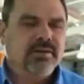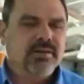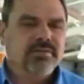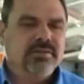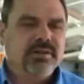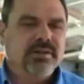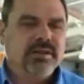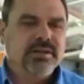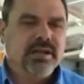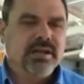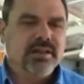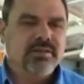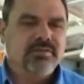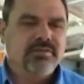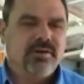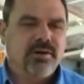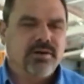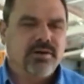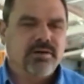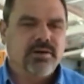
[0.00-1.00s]
of the, uh, the
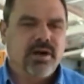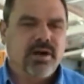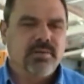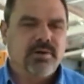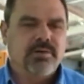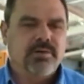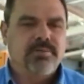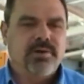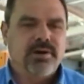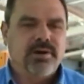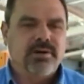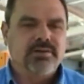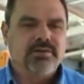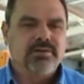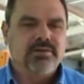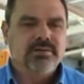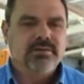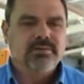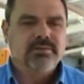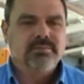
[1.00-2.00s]
final cobalt product.